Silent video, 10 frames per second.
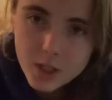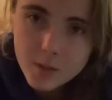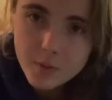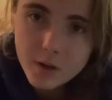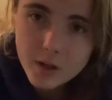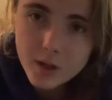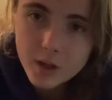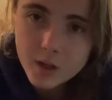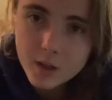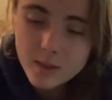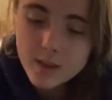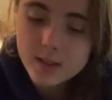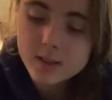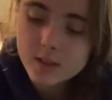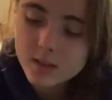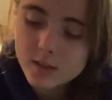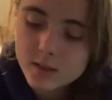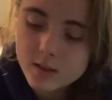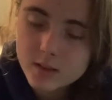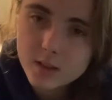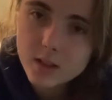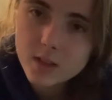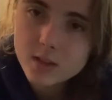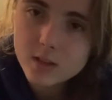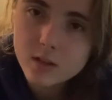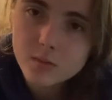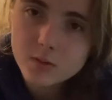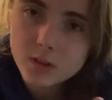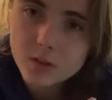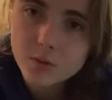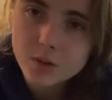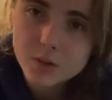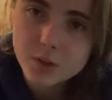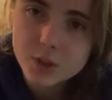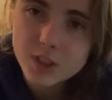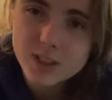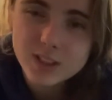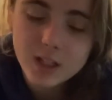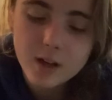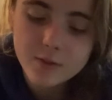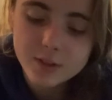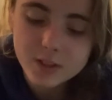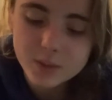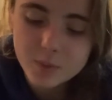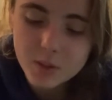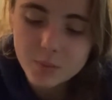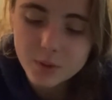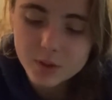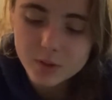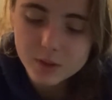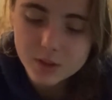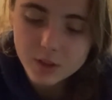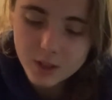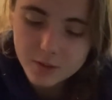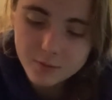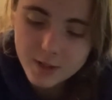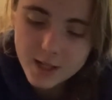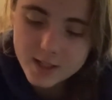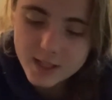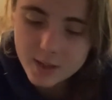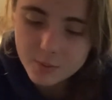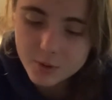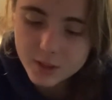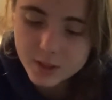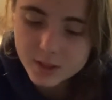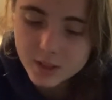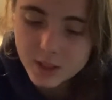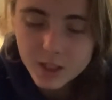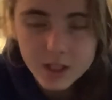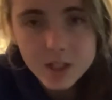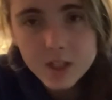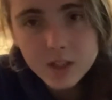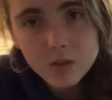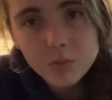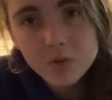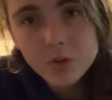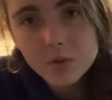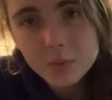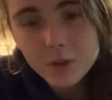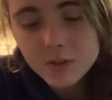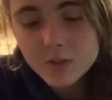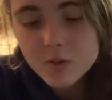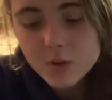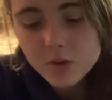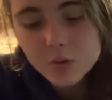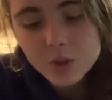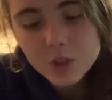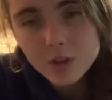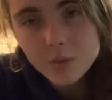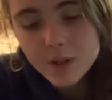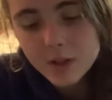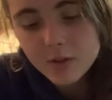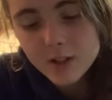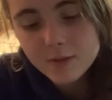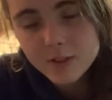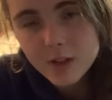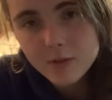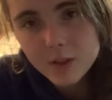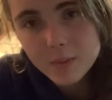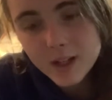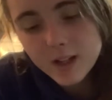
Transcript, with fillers: But uh, this it's a little it's a little more squishy. It's not obviously it's paper, so it's gonna get flattened down pretty easily. But if you don't like play with it too much, you squish it a little bit and you kind of fluff it up again.